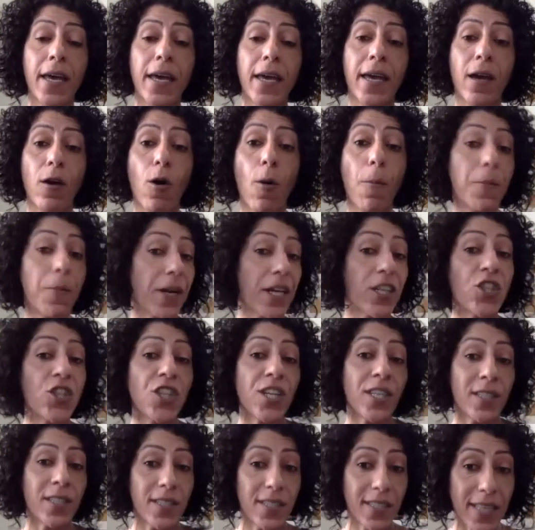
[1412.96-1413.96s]

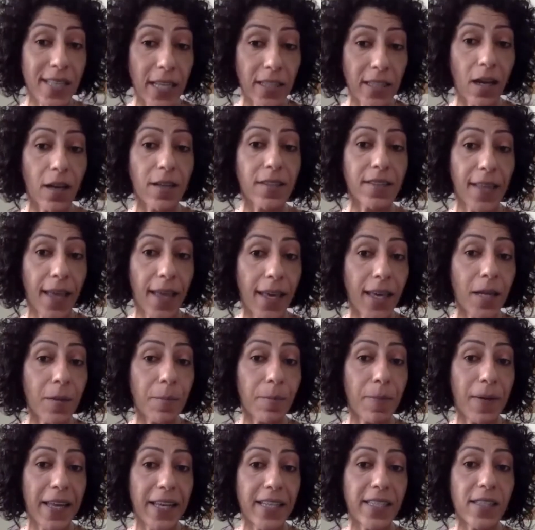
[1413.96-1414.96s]
oppressions that are
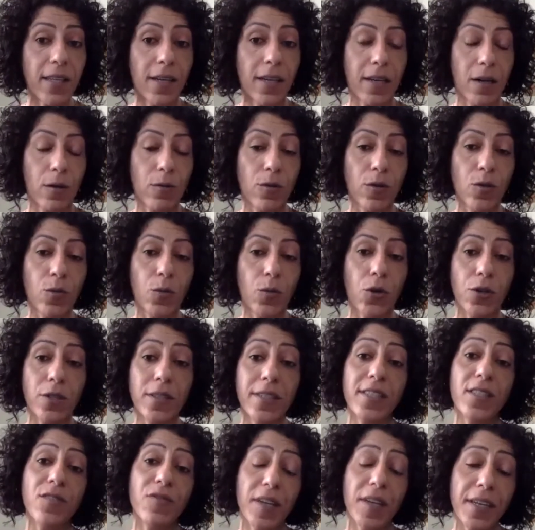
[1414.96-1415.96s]
taking place around the
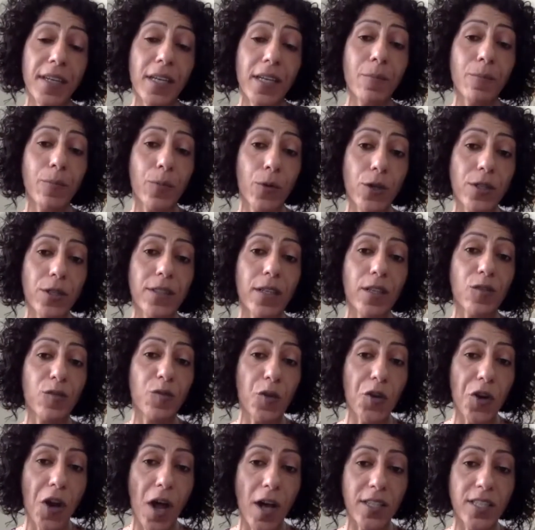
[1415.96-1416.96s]
world is very important
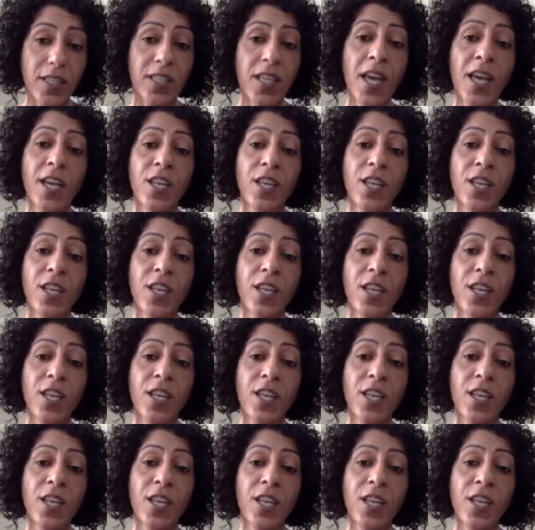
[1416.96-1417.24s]
for us.